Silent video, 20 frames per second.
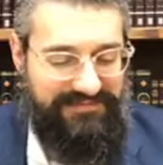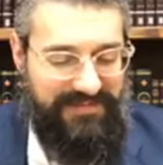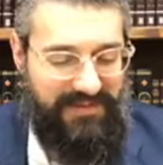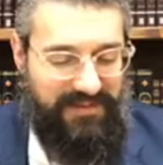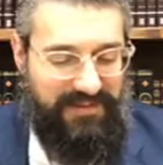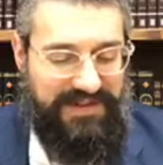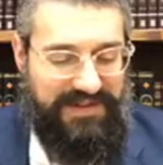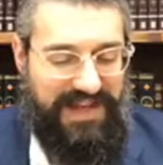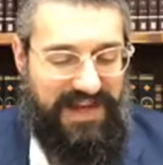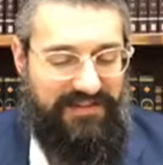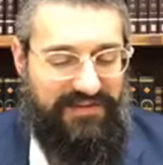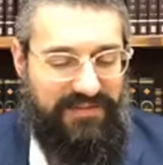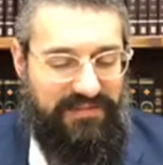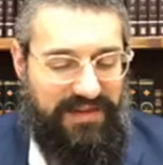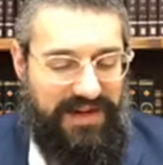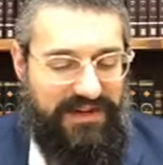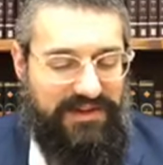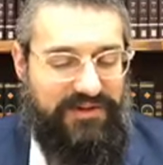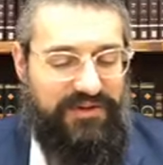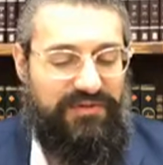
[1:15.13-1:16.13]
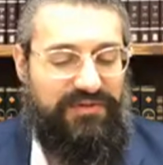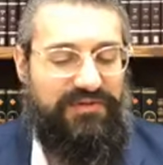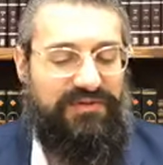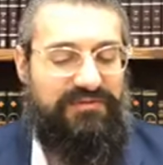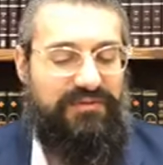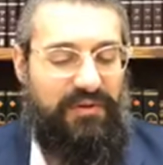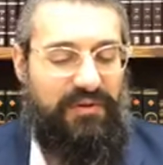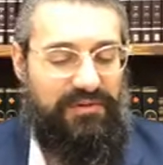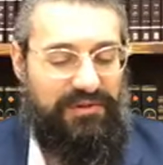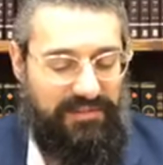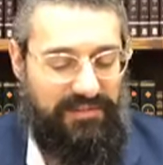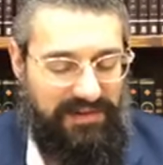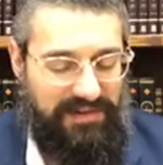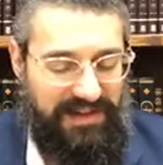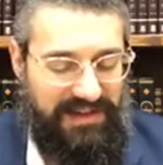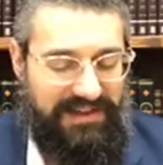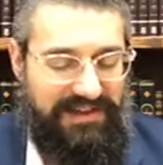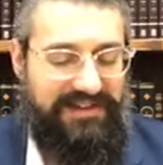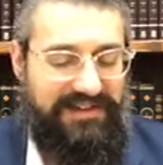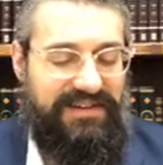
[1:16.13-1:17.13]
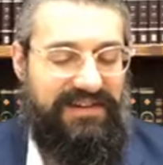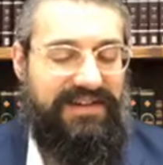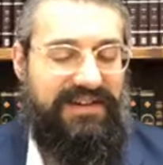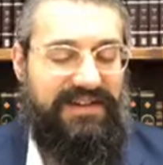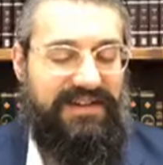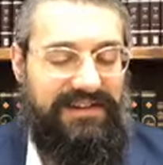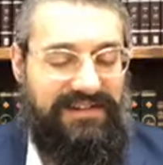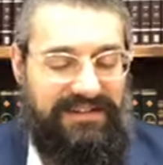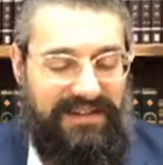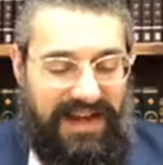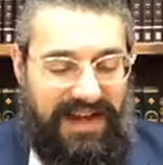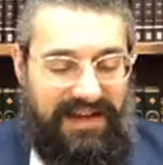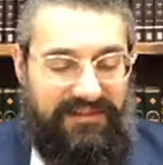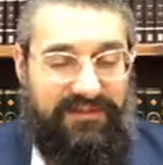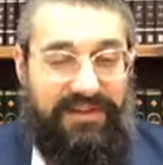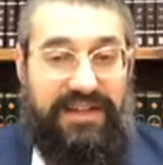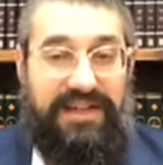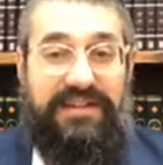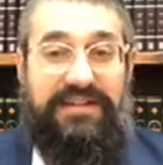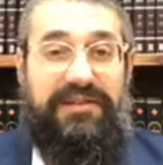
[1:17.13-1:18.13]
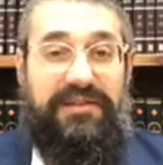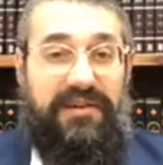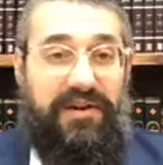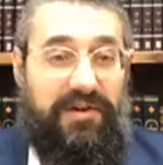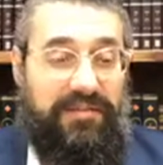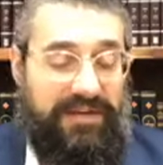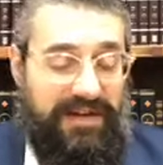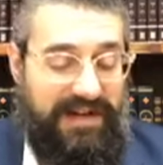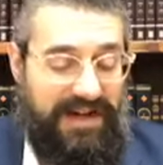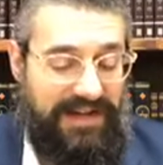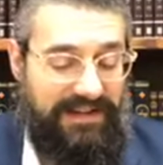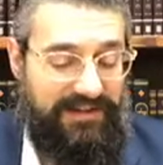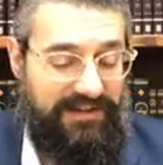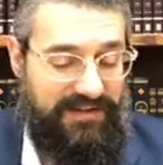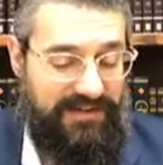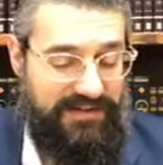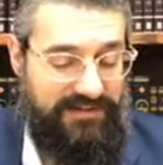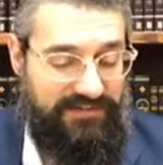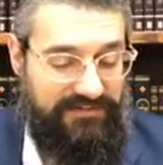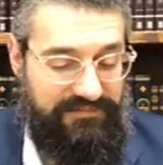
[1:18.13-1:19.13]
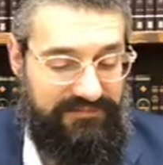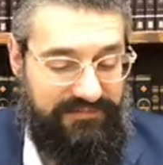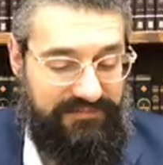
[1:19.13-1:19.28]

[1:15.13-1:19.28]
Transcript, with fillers: because they have a major role to play. They have to eat the korban chatas.